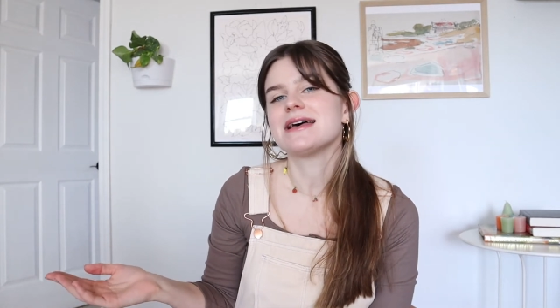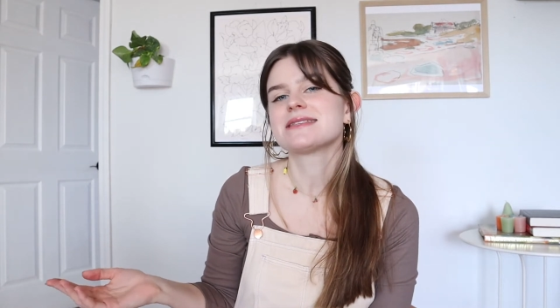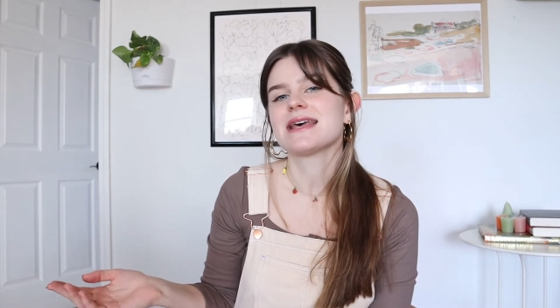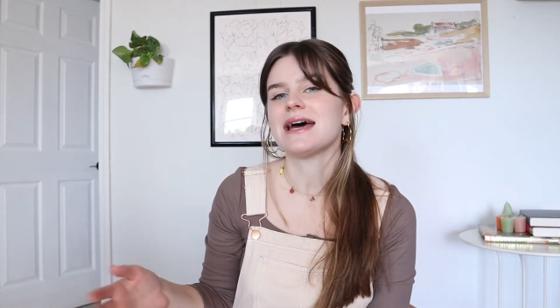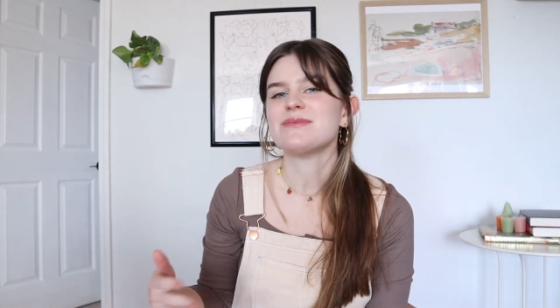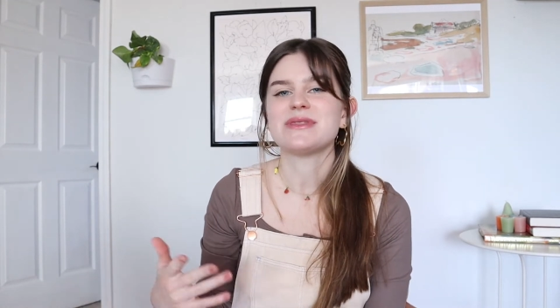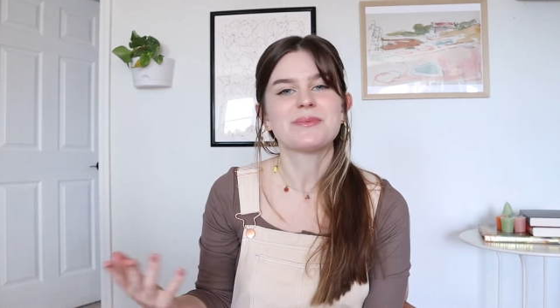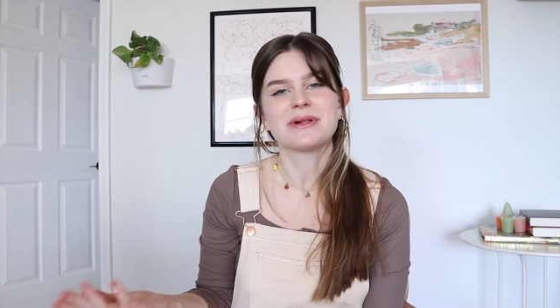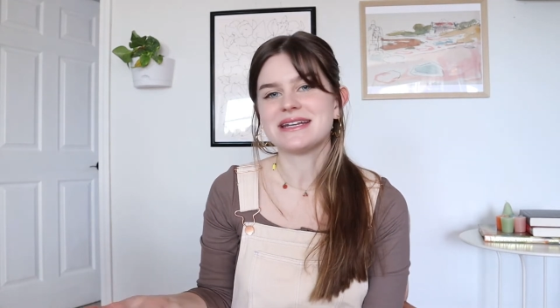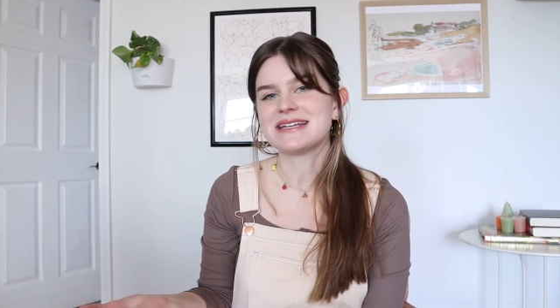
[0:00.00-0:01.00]
as I'm in the
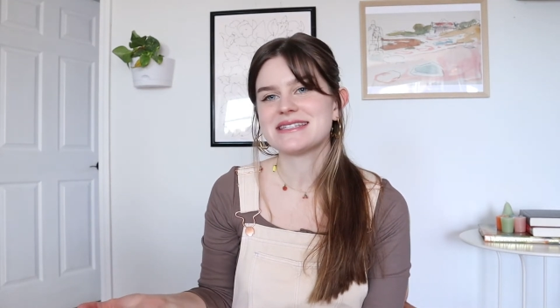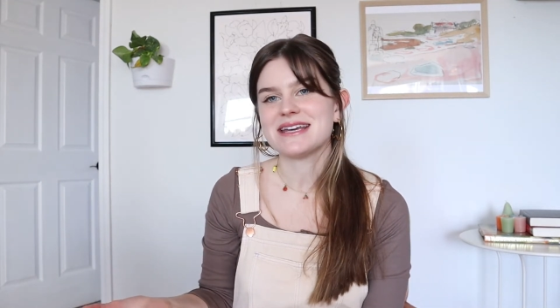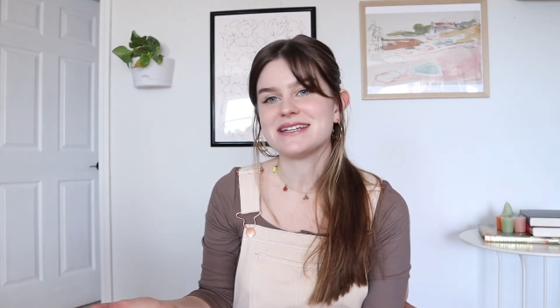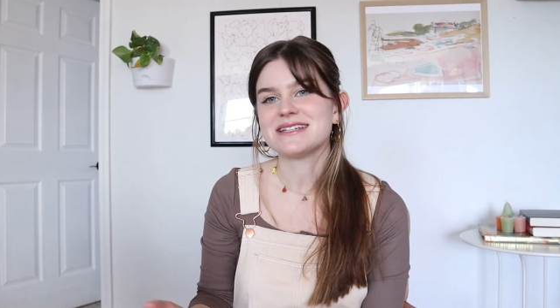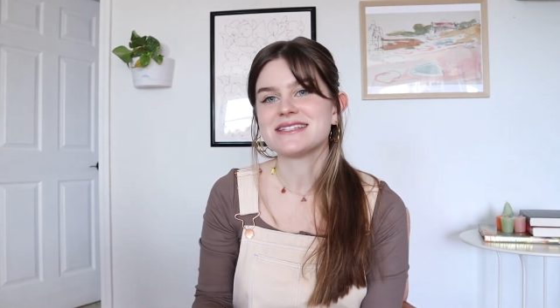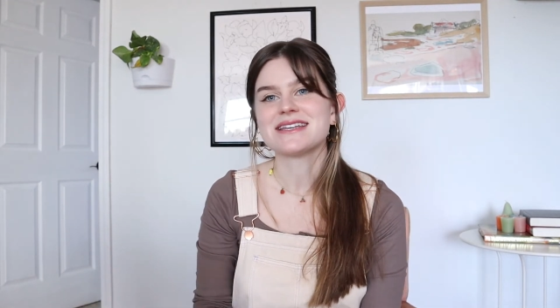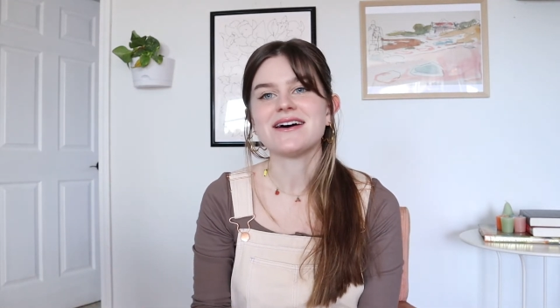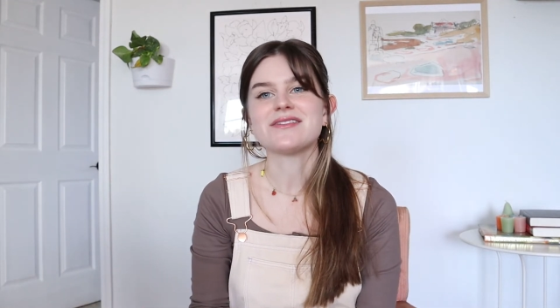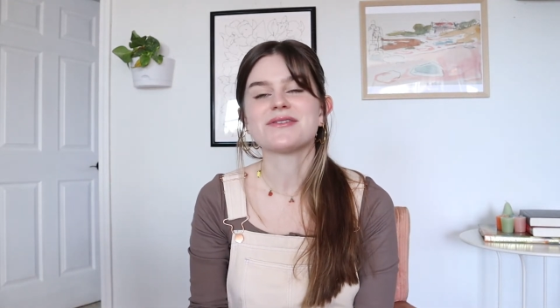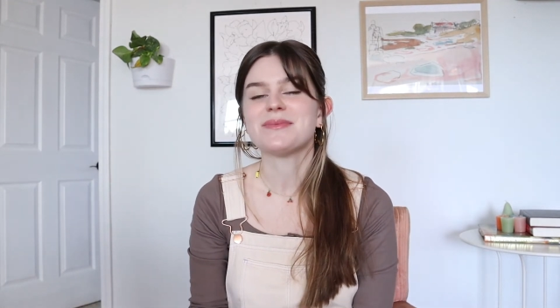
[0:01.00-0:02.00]
planning stages
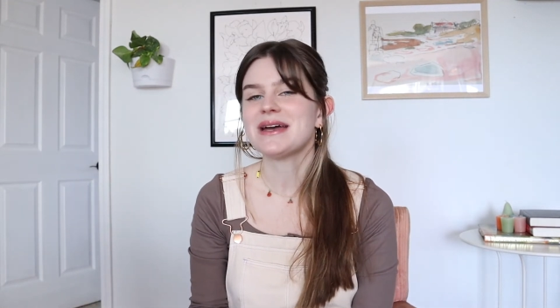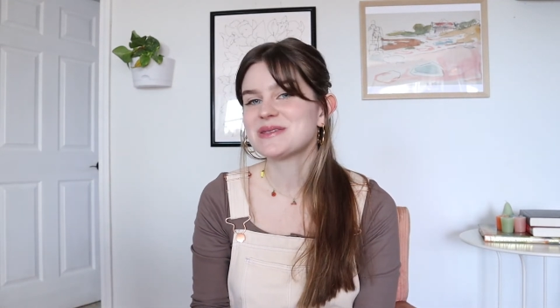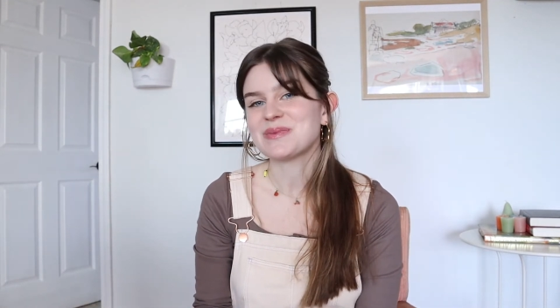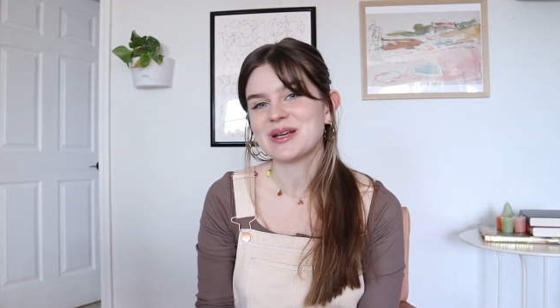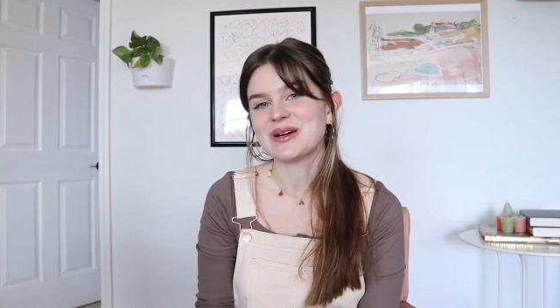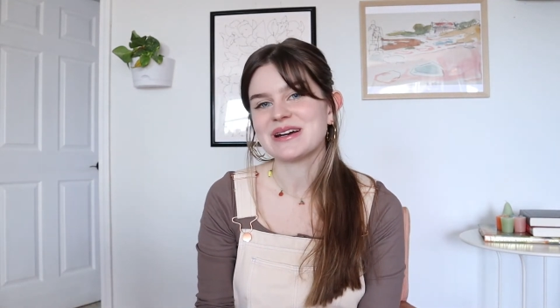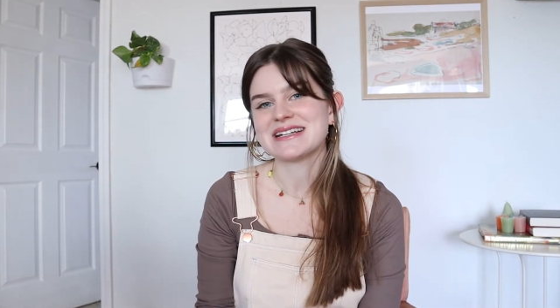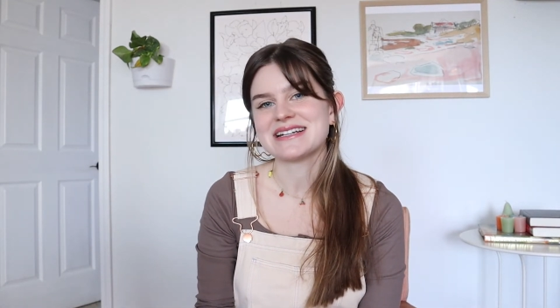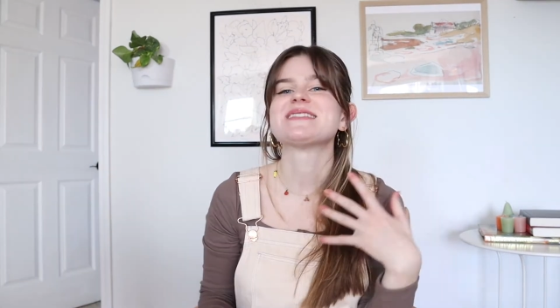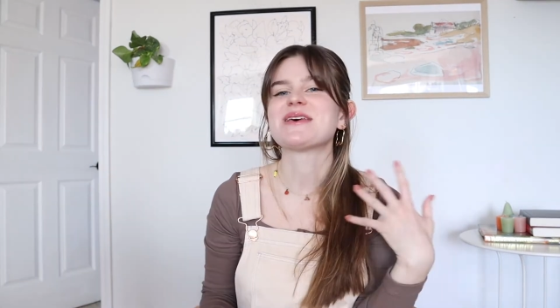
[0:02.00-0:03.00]
of my spring garden.